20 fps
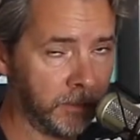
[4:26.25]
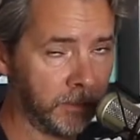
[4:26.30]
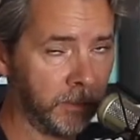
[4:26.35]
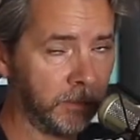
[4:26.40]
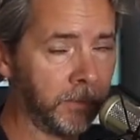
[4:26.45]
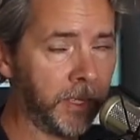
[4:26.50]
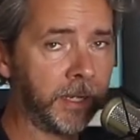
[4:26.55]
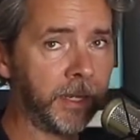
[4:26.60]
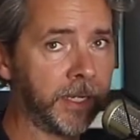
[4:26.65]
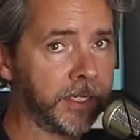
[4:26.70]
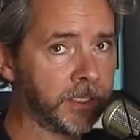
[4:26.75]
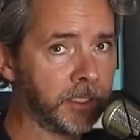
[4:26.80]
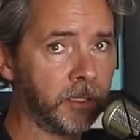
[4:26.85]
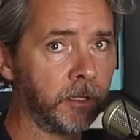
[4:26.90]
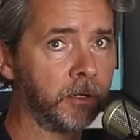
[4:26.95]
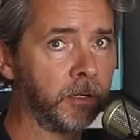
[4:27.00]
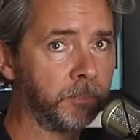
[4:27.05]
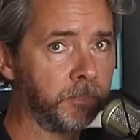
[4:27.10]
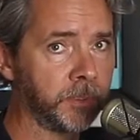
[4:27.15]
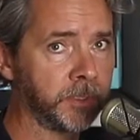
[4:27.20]
about
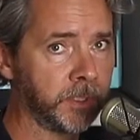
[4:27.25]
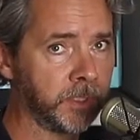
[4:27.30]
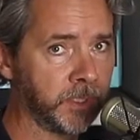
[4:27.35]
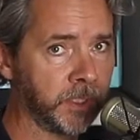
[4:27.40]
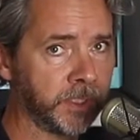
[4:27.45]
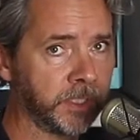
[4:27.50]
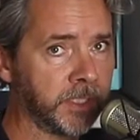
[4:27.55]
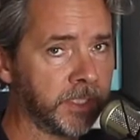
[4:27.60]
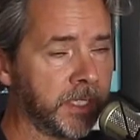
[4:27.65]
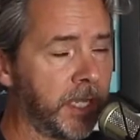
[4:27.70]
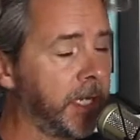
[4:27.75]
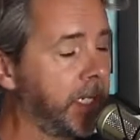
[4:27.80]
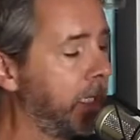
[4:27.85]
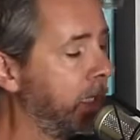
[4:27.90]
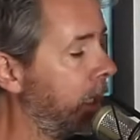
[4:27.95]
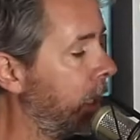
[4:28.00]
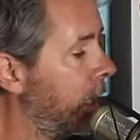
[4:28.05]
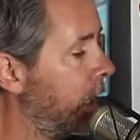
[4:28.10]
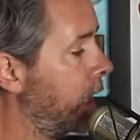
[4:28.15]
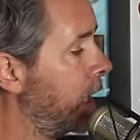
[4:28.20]
XLR inputs in just a
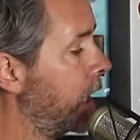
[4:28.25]
second,